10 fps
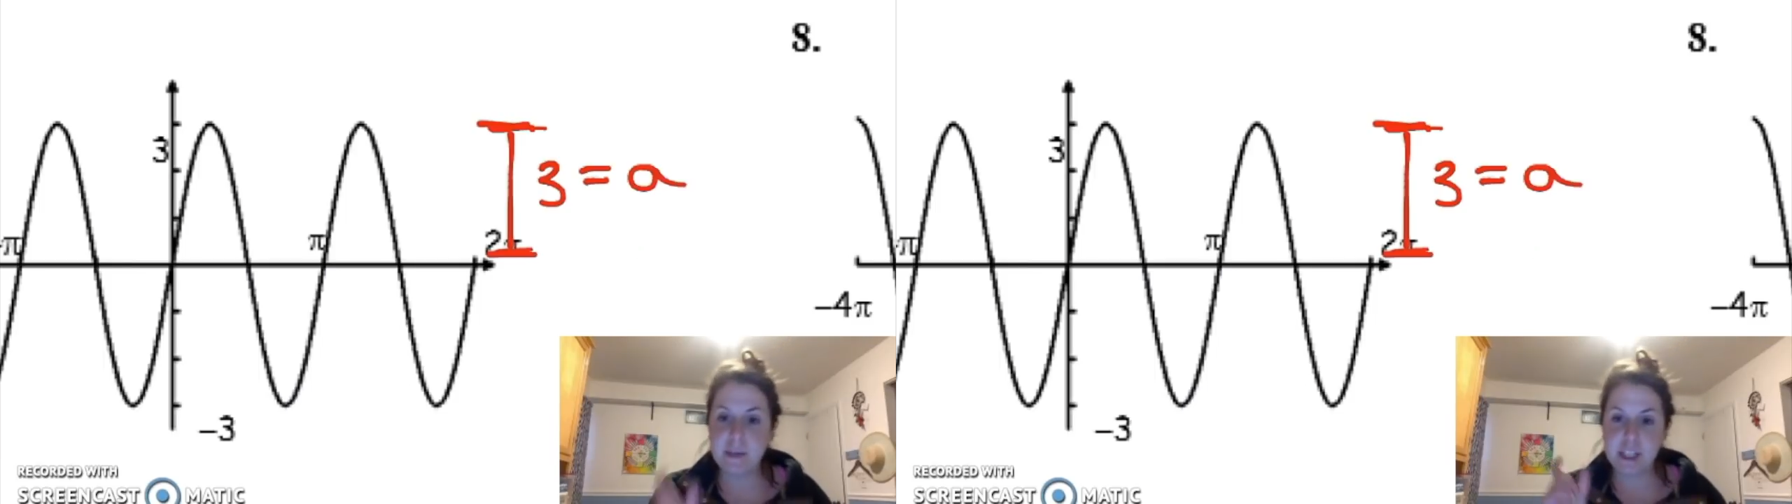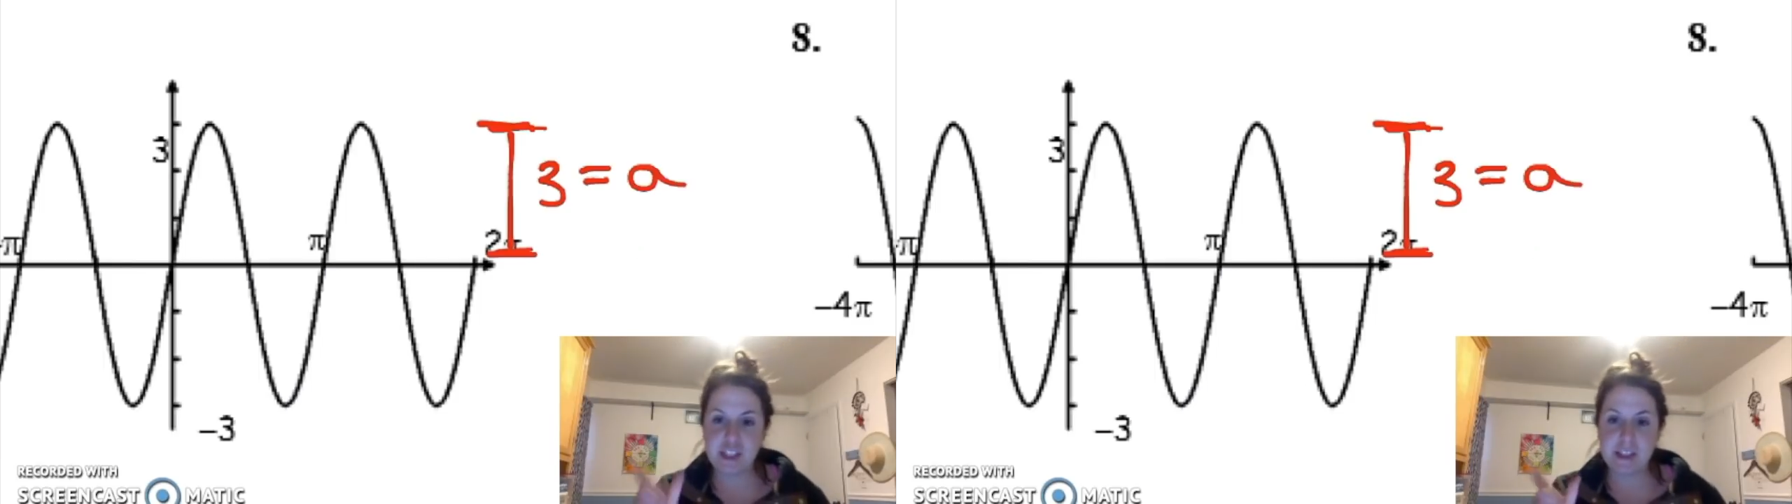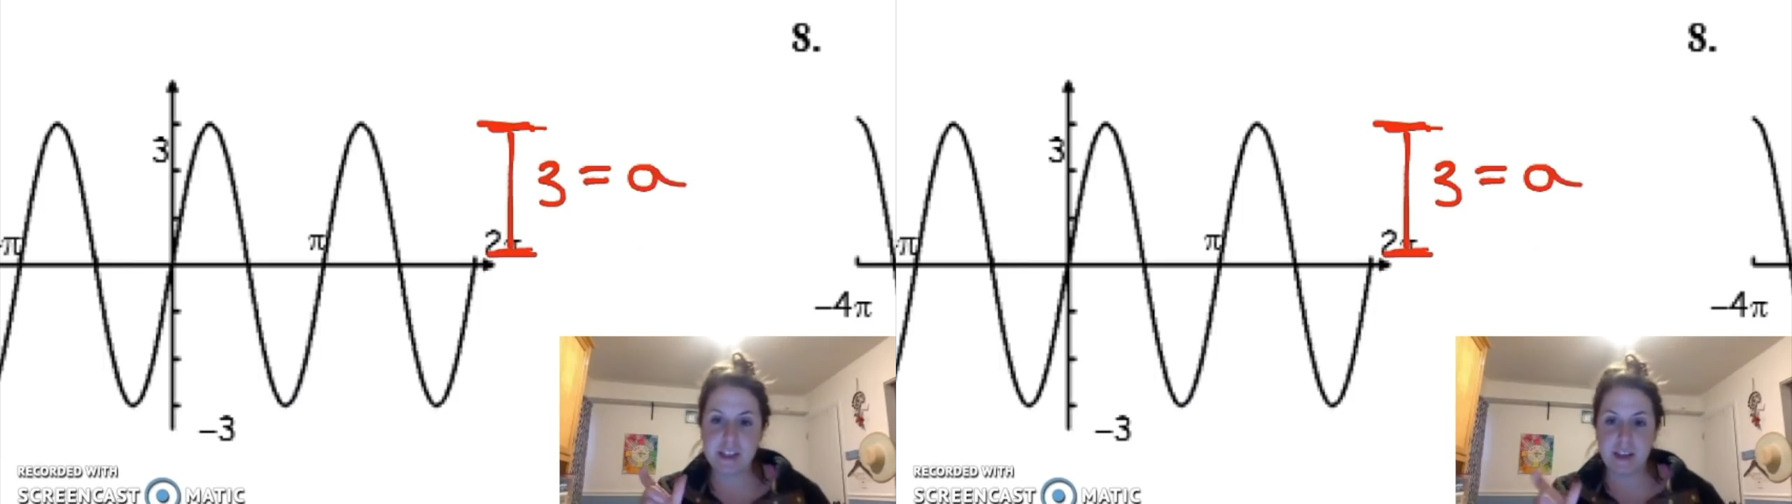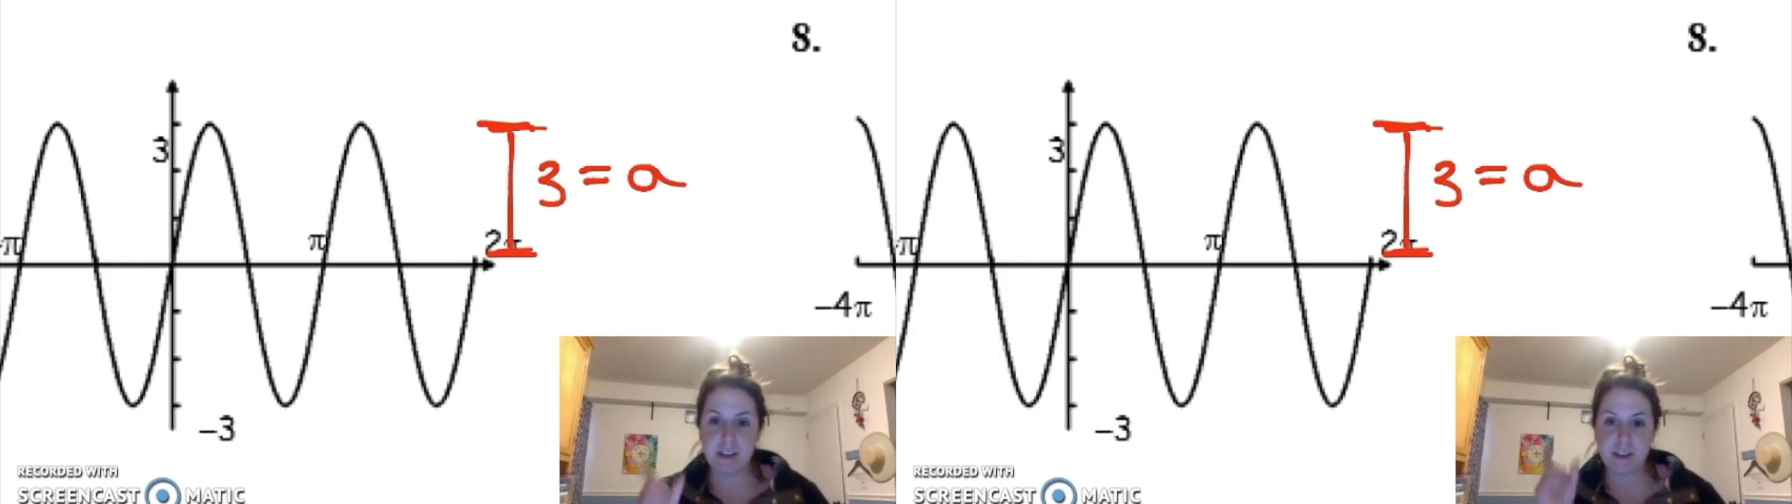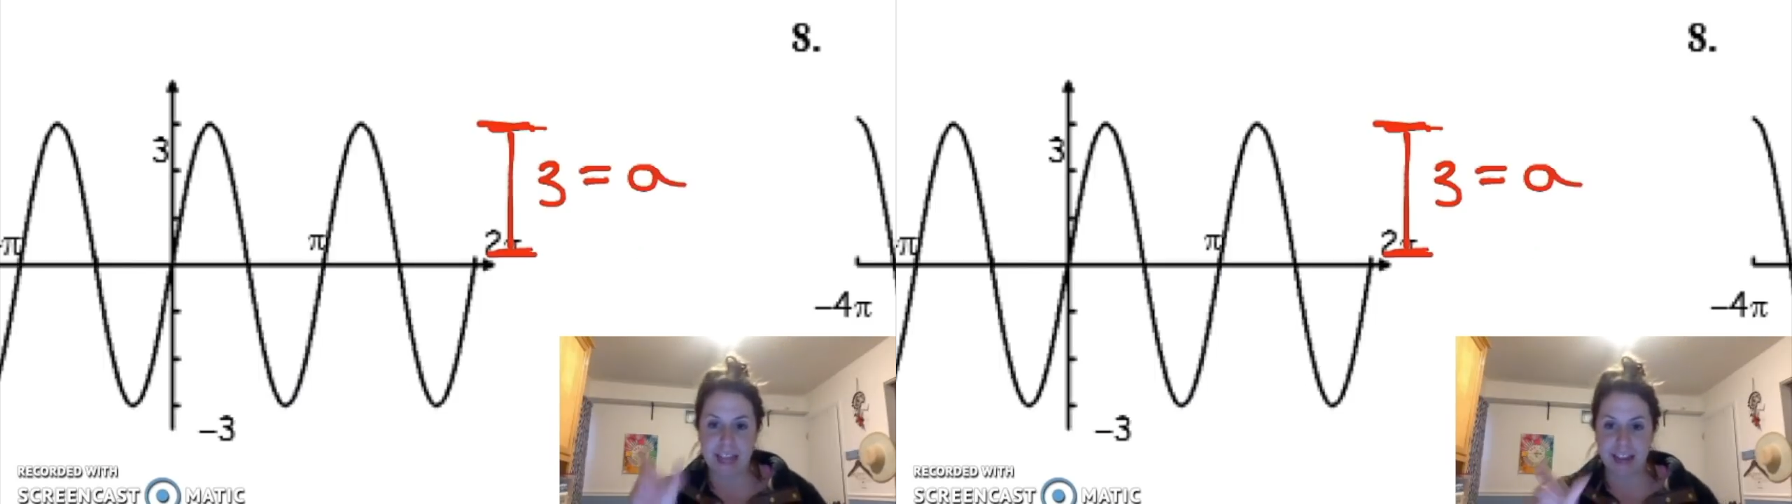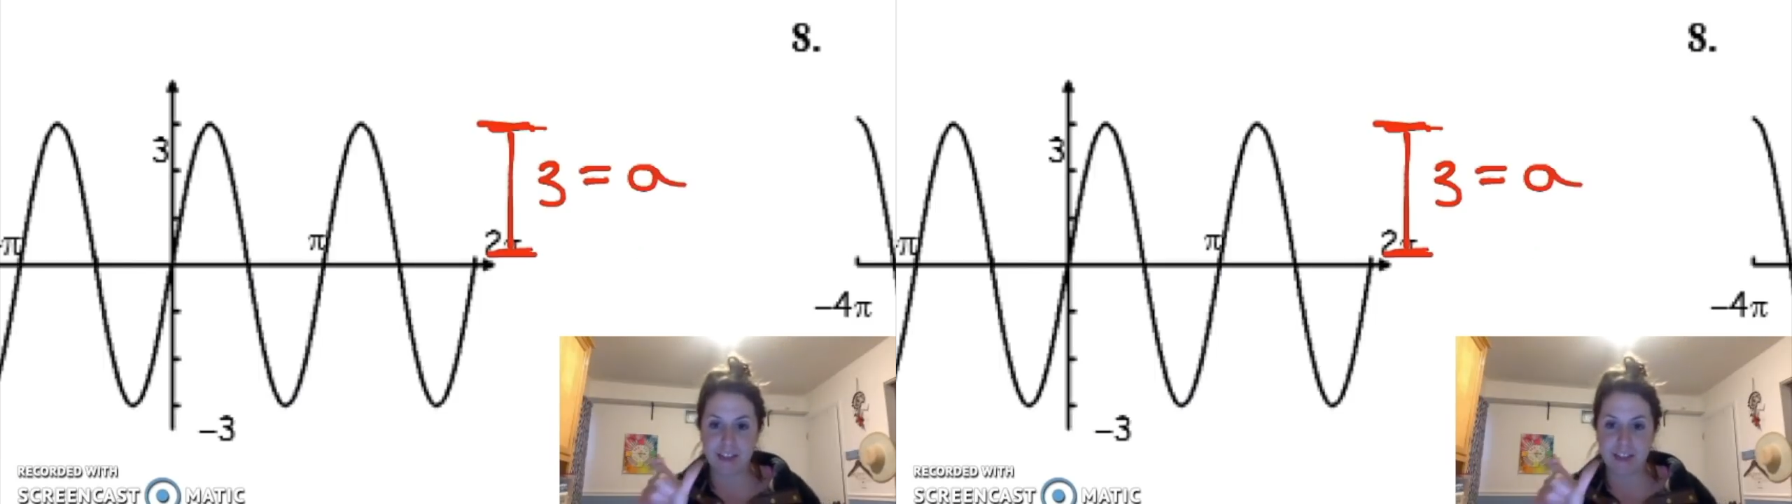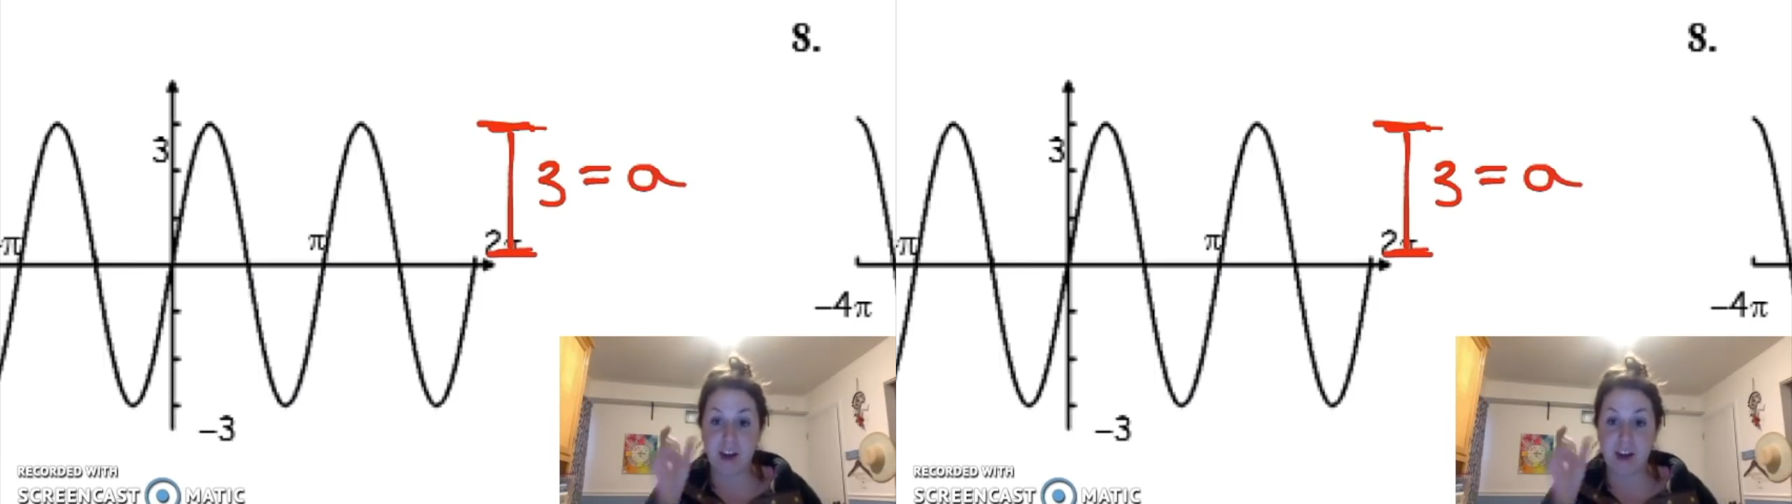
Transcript: which is the length